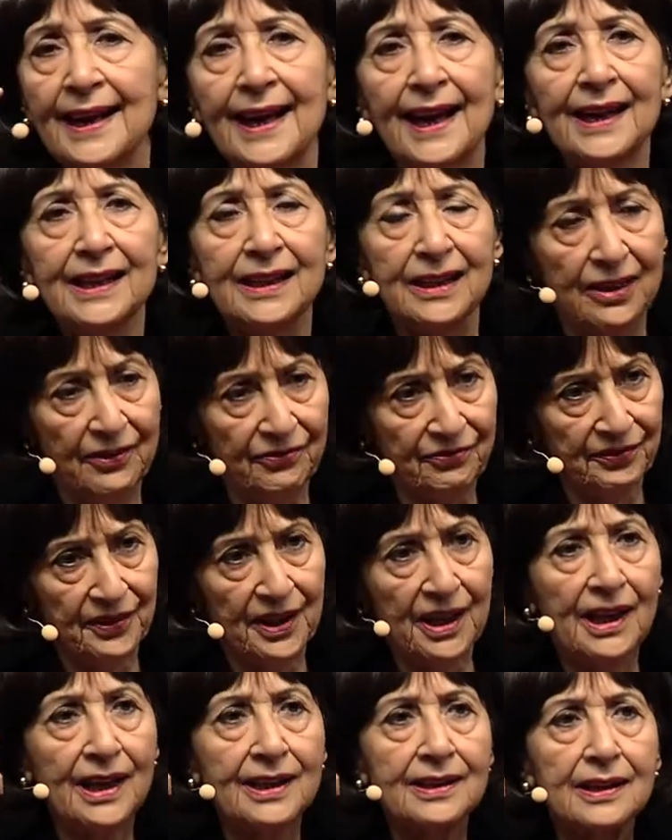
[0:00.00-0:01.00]
And if
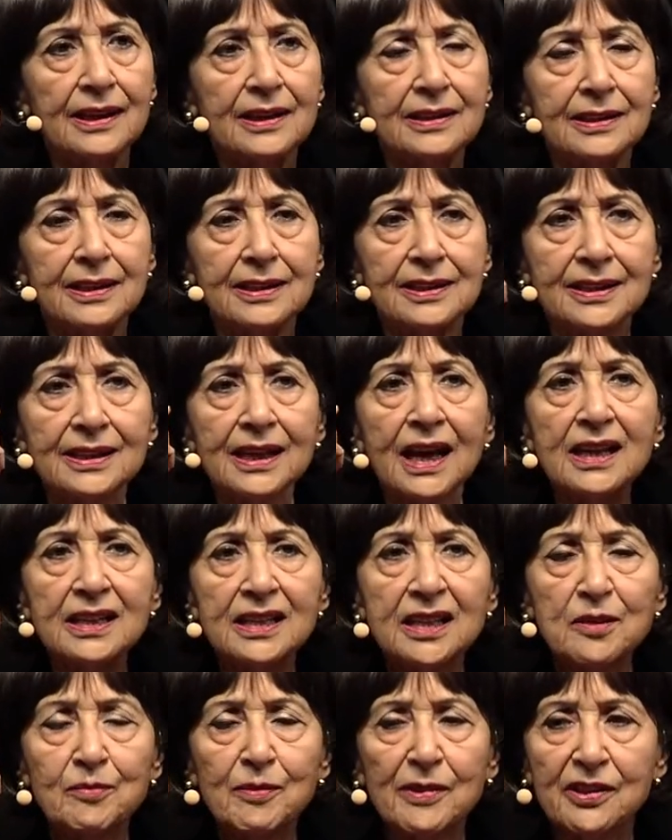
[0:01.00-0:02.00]
they get the
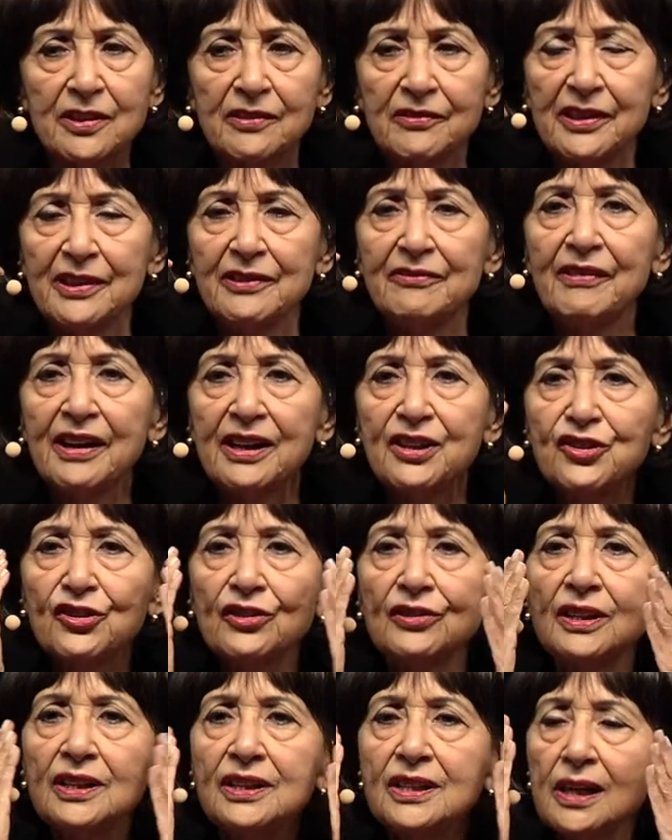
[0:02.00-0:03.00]
slightest bit of
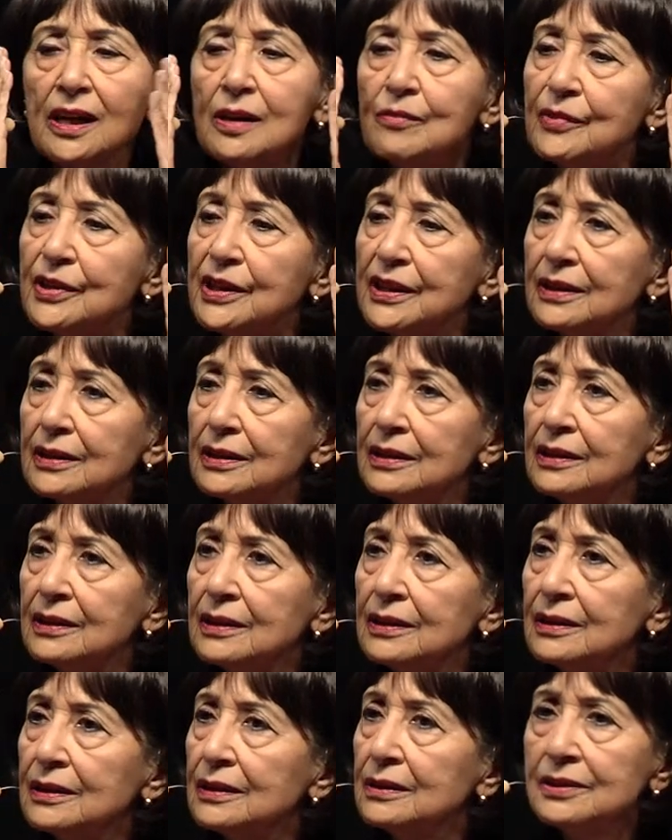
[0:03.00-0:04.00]
infection, the turmeric
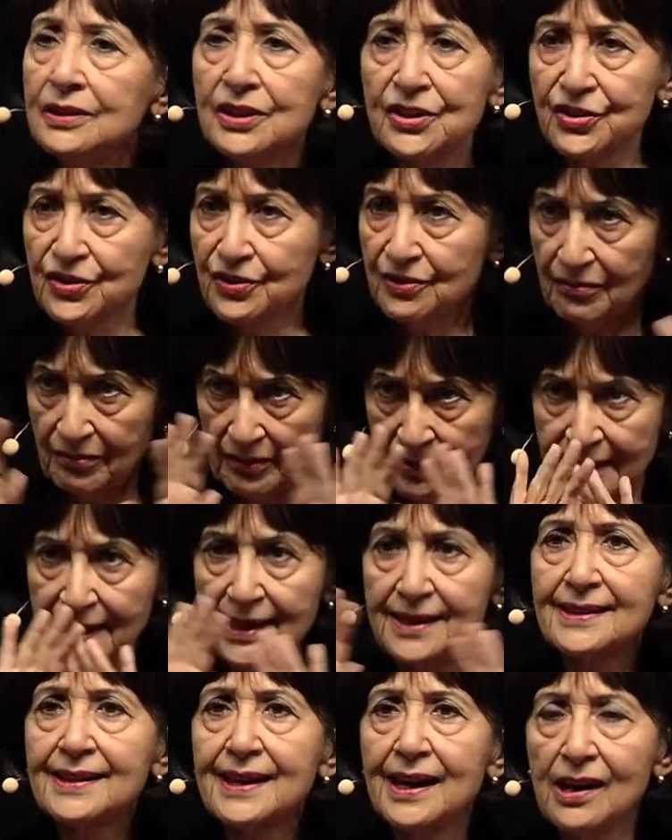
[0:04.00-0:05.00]
just
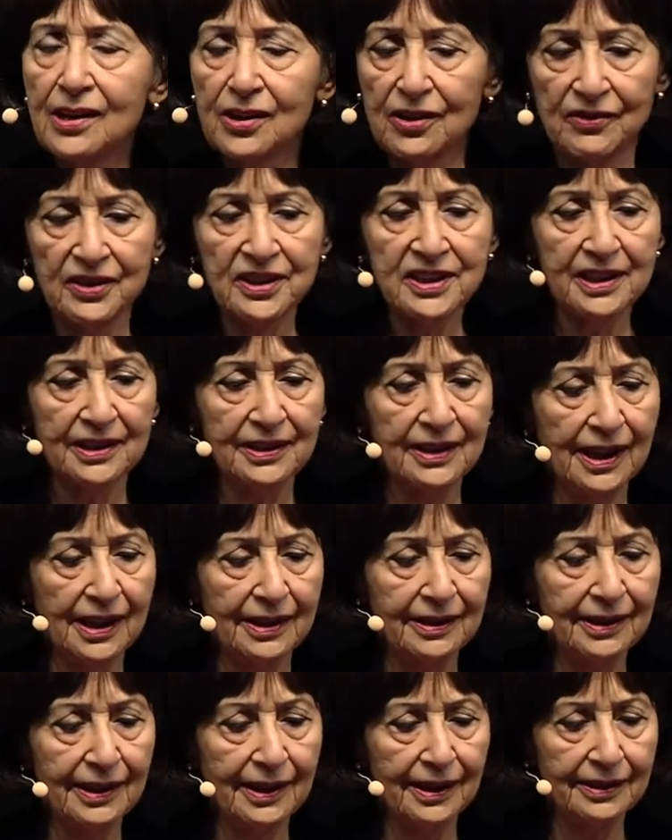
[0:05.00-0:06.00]
takes care of it, and
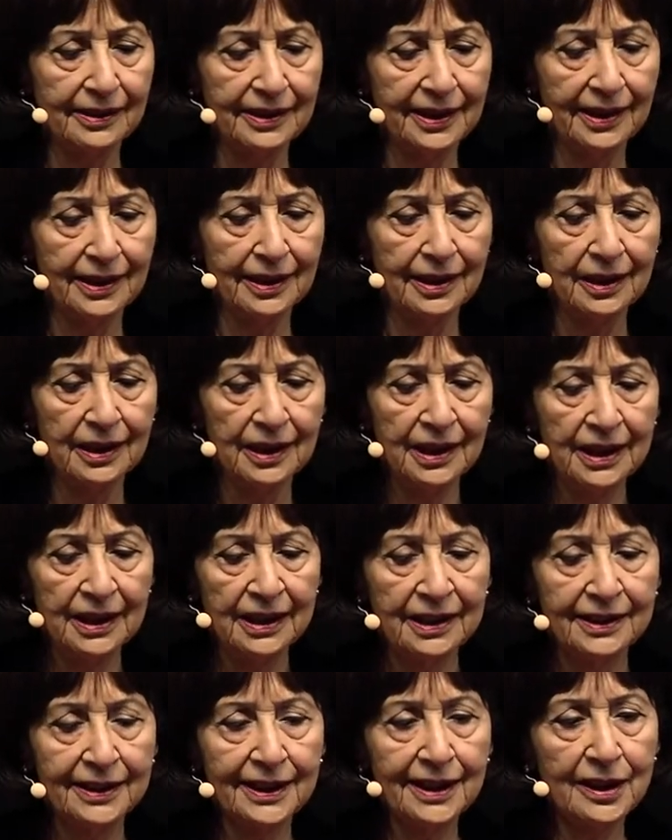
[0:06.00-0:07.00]
then they are
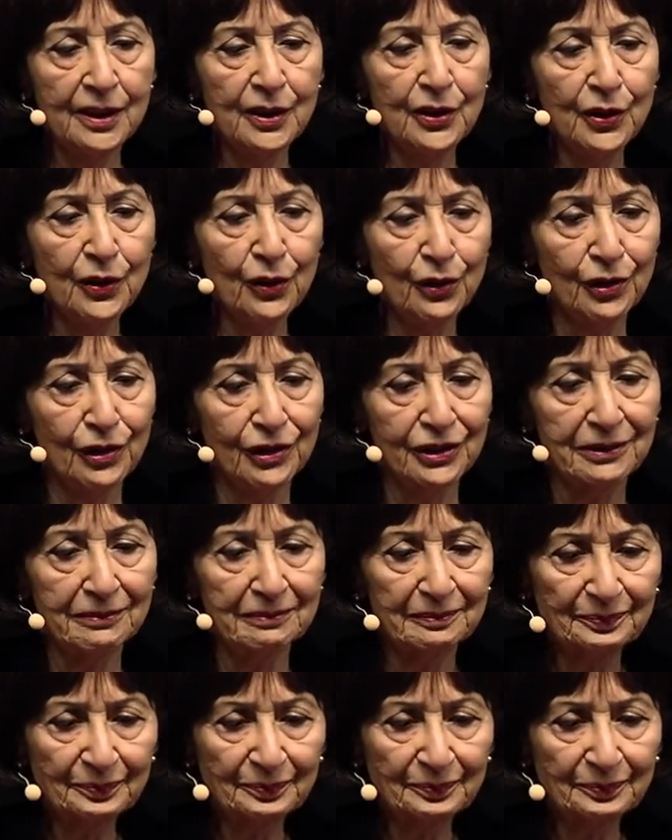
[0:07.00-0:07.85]
cured.